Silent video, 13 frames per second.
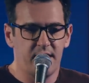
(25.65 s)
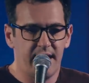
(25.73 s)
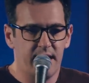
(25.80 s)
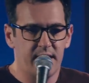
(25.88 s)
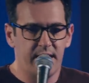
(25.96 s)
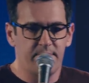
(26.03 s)

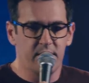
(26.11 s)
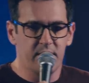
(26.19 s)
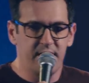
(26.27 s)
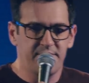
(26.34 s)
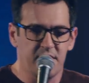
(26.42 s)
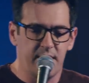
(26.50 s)
and I
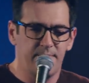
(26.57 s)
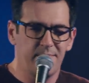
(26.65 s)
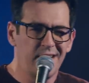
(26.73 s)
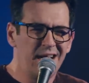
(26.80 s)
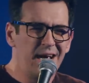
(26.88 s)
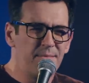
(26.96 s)
believed
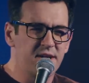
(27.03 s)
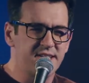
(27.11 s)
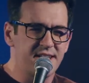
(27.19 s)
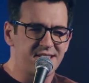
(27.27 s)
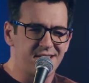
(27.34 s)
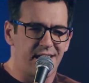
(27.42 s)
him because
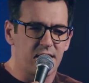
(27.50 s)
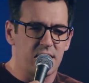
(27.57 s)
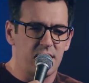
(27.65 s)
that's not a